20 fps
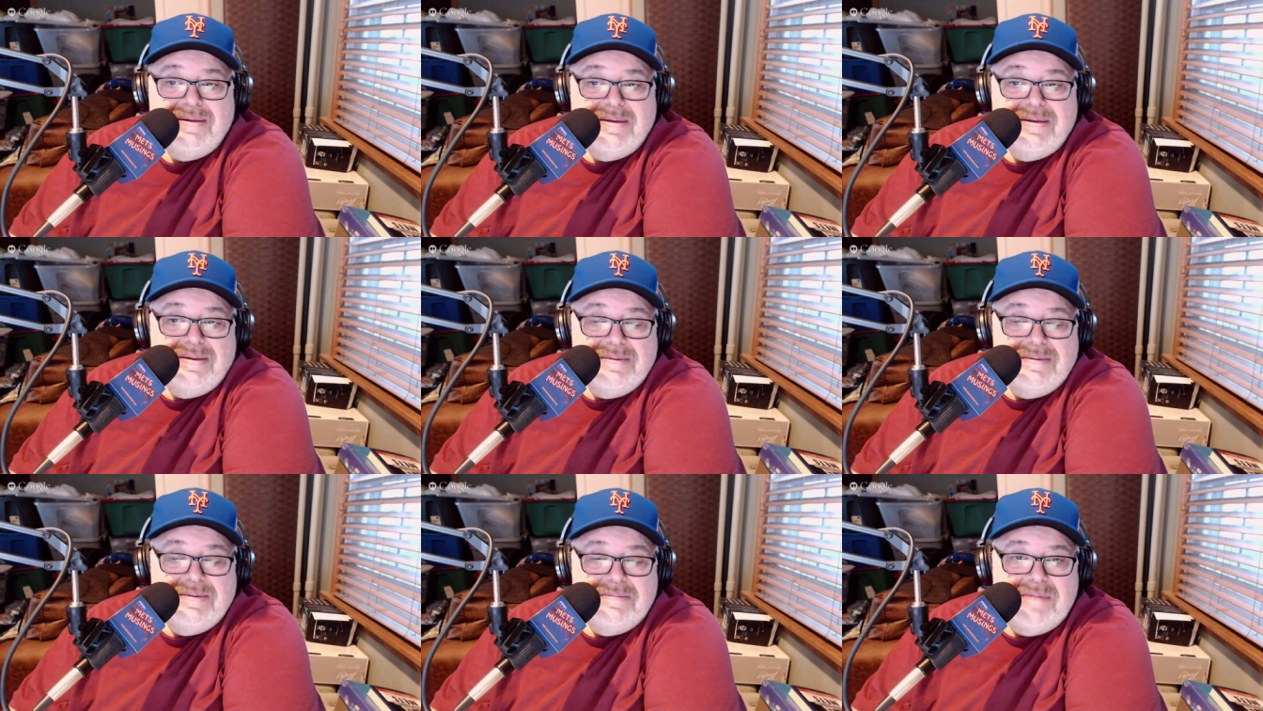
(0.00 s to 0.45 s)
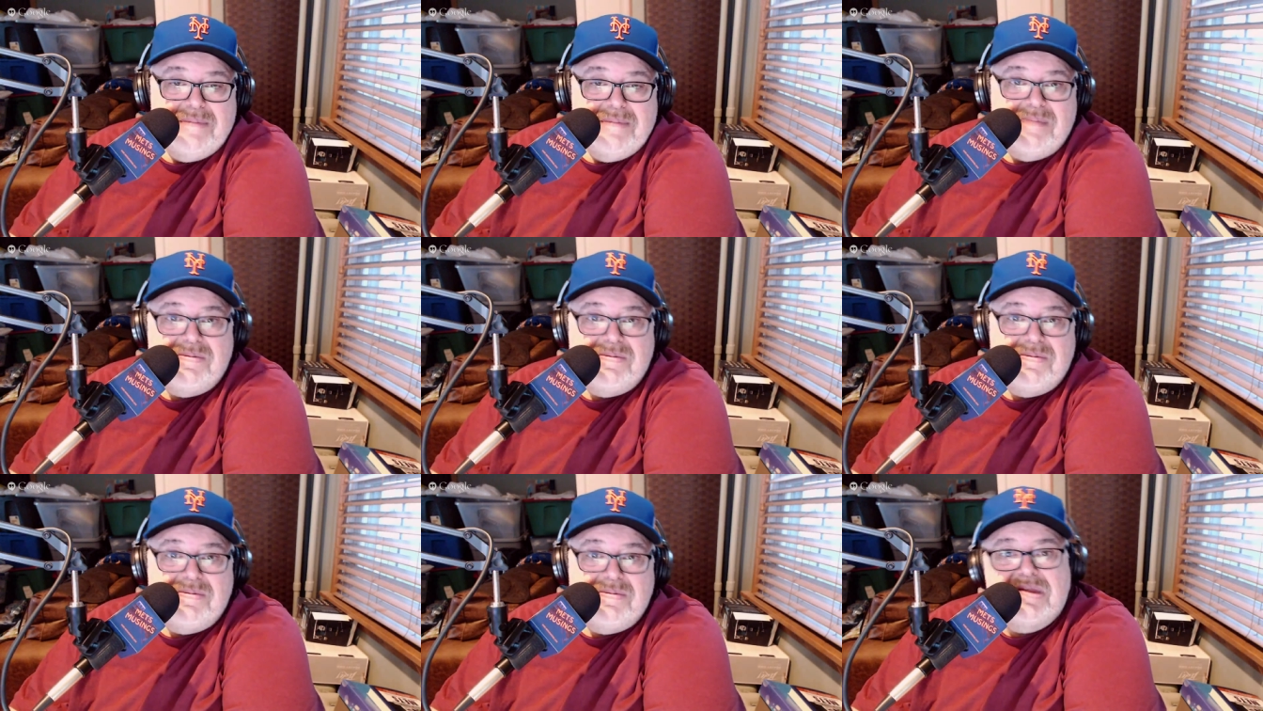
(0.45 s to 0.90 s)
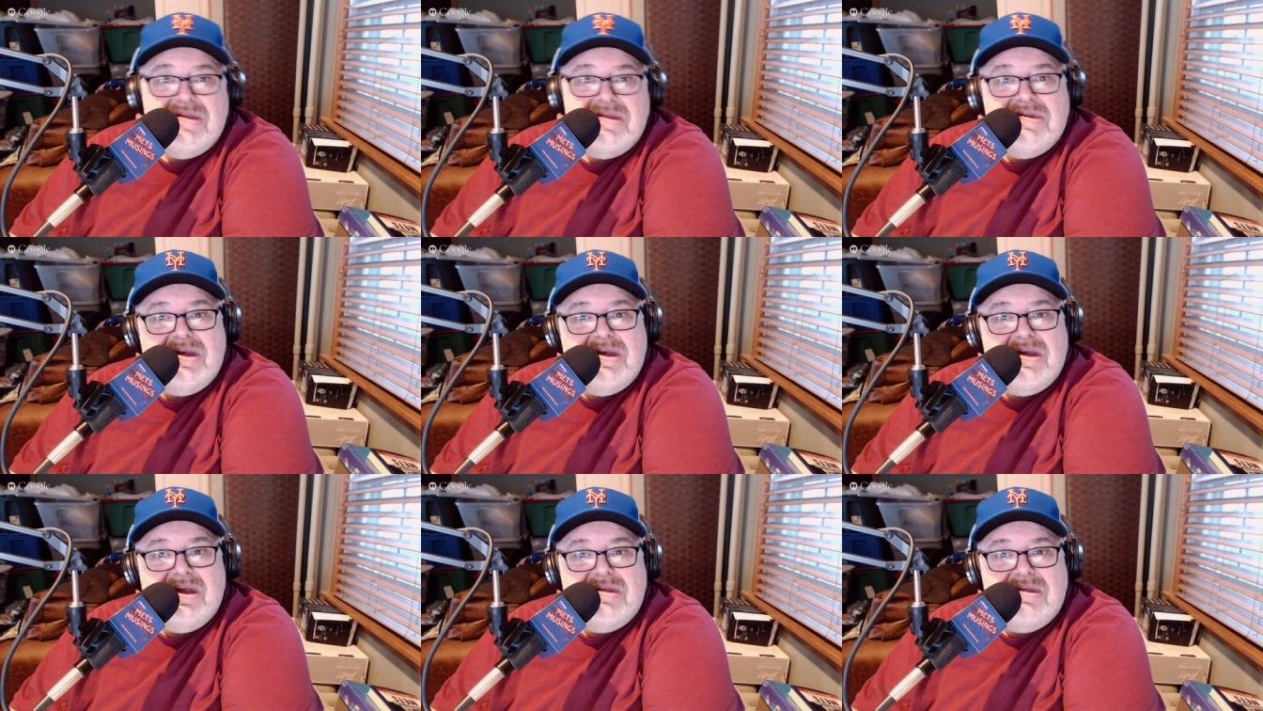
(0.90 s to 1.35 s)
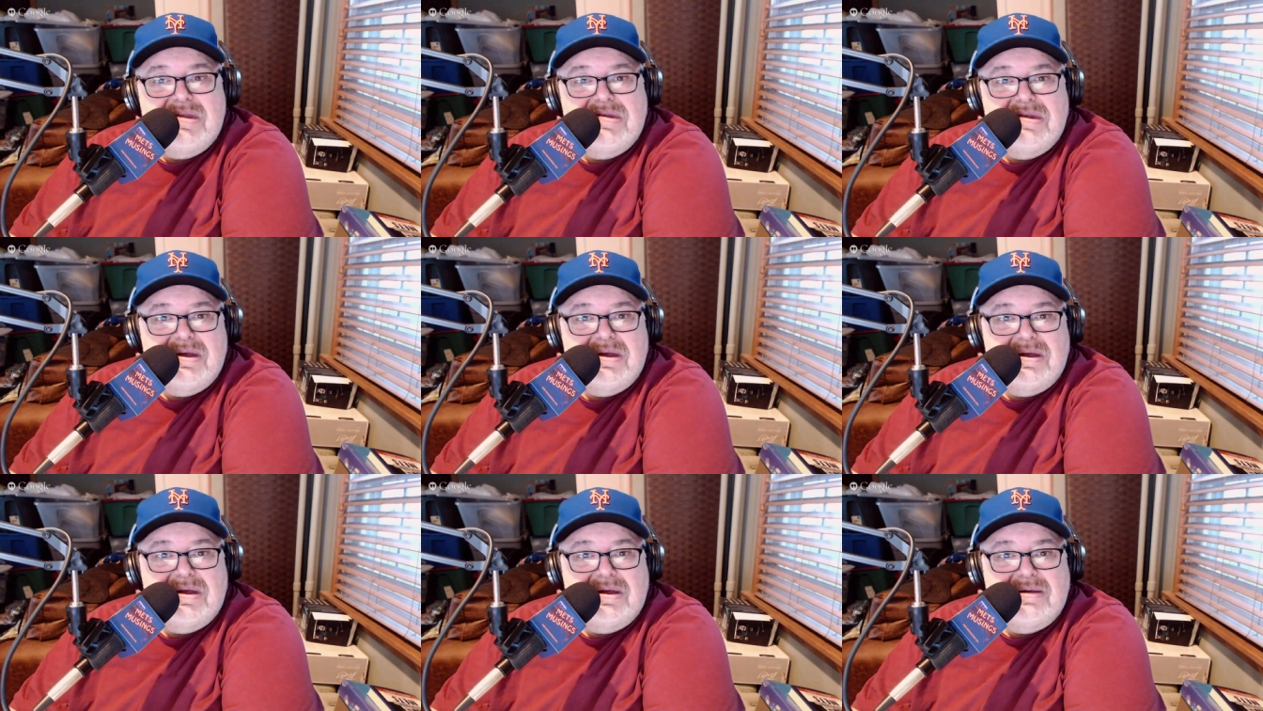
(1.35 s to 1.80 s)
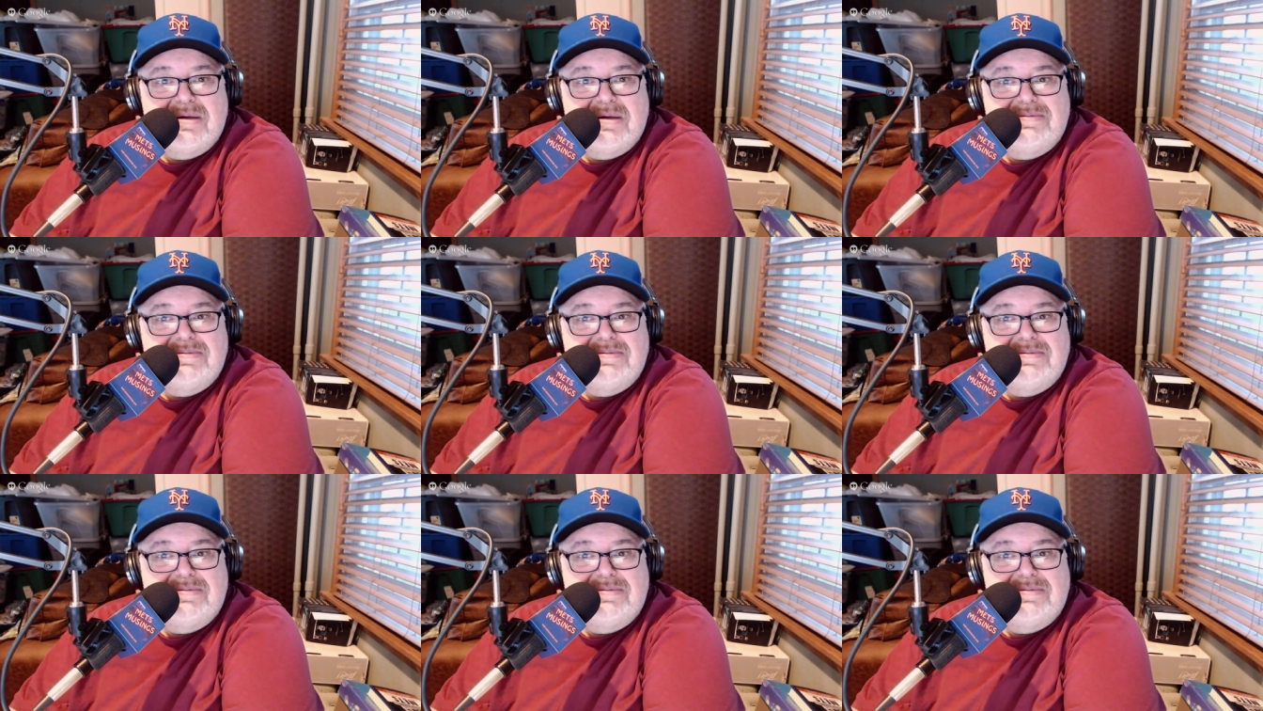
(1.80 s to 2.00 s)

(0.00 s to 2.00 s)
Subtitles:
maybe it's a